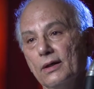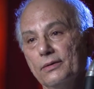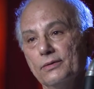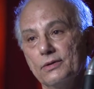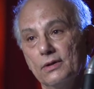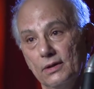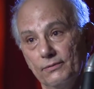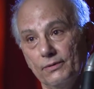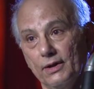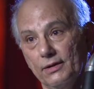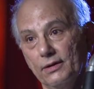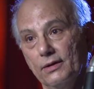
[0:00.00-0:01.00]
There's the
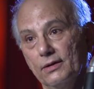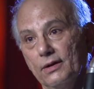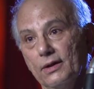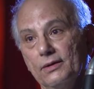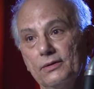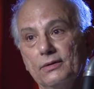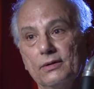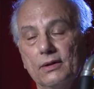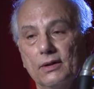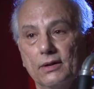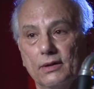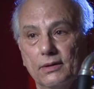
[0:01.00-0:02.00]
E-flat clarinet,
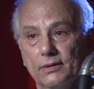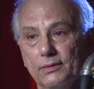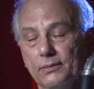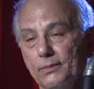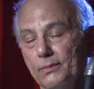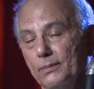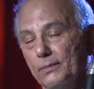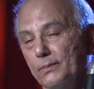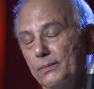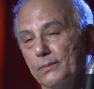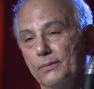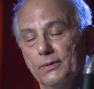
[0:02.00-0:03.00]

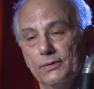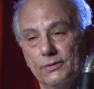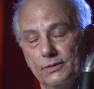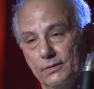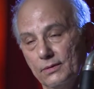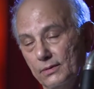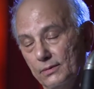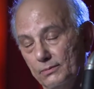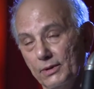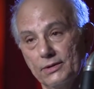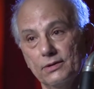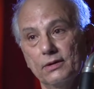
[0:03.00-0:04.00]
there's the
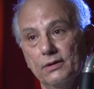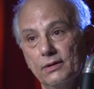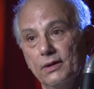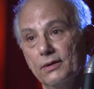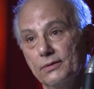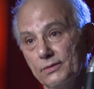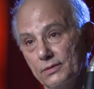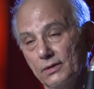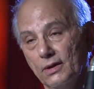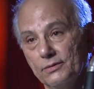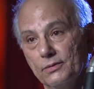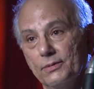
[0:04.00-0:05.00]
bass clarinet, there's the
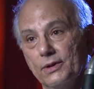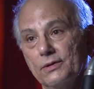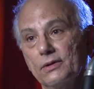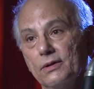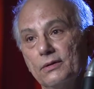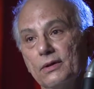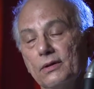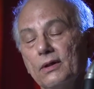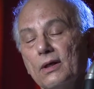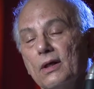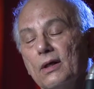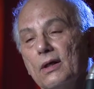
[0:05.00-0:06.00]
contrabass clarinet.
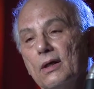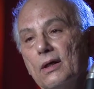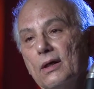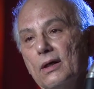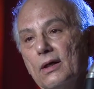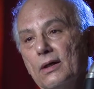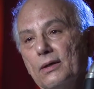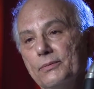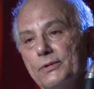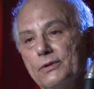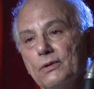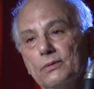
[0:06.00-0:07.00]

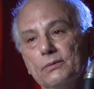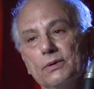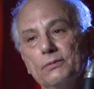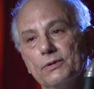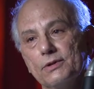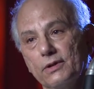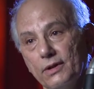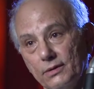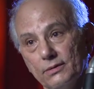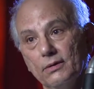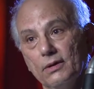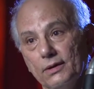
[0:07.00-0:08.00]
So it was
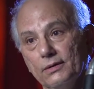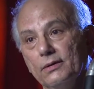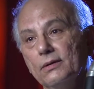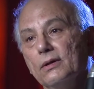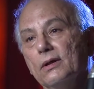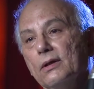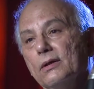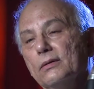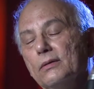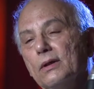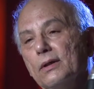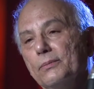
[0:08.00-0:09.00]
later on
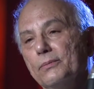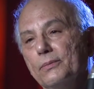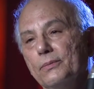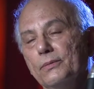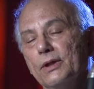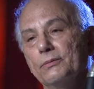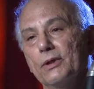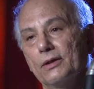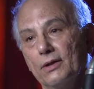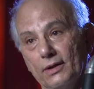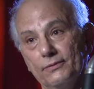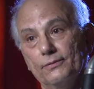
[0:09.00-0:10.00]
in my
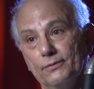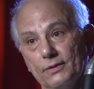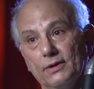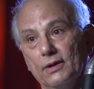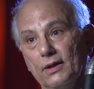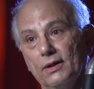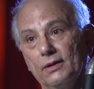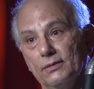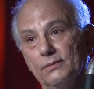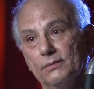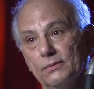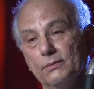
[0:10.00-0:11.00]
life that I
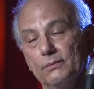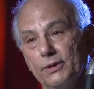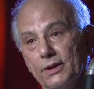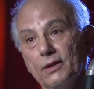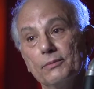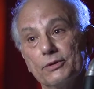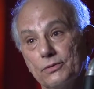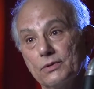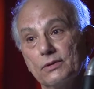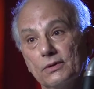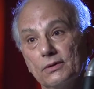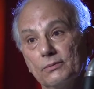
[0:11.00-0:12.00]
became
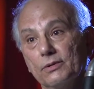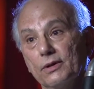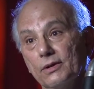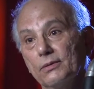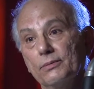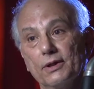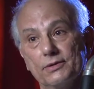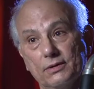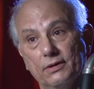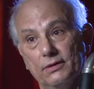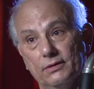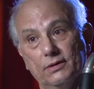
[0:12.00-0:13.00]
interested in playing the bass
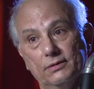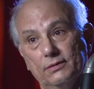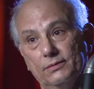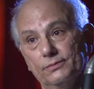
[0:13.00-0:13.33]
clarinet.